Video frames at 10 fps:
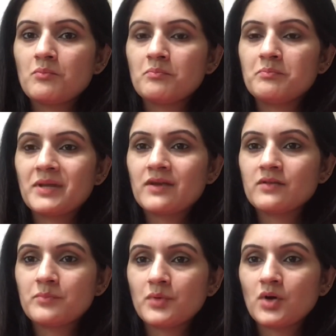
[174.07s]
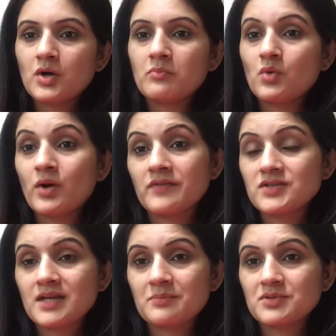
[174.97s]
bigger the book, more are the
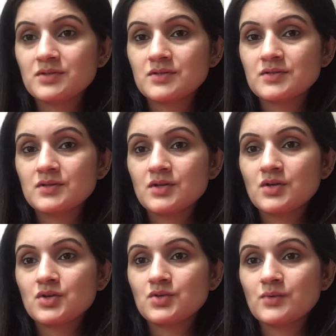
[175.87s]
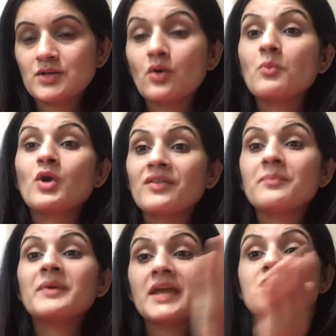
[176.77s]
chapters to read, or more are the
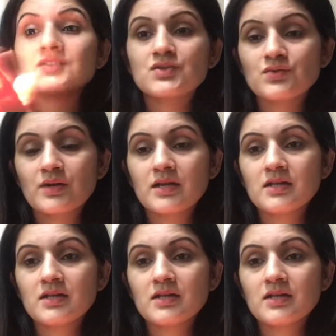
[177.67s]
pages to read.